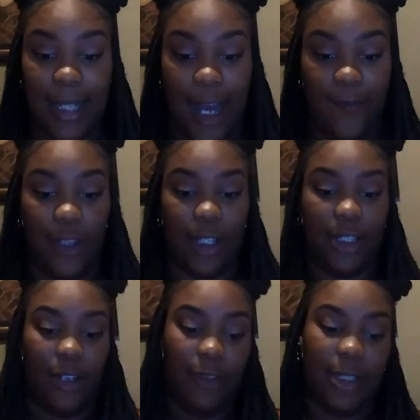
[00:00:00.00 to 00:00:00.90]
of the
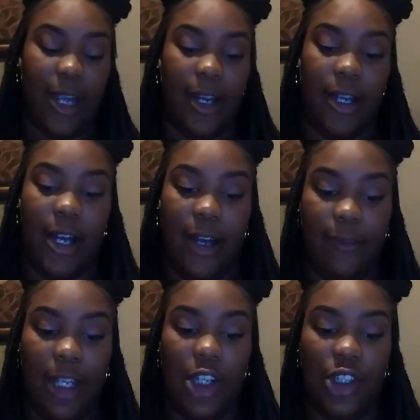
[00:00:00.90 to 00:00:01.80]
surface area of
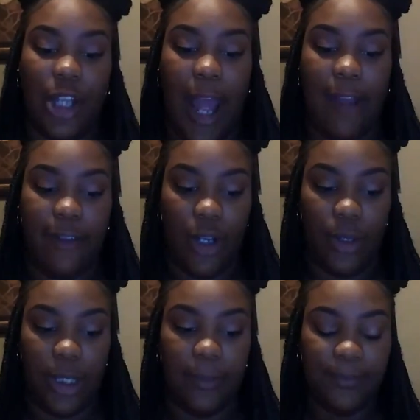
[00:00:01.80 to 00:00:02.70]
each alveoli.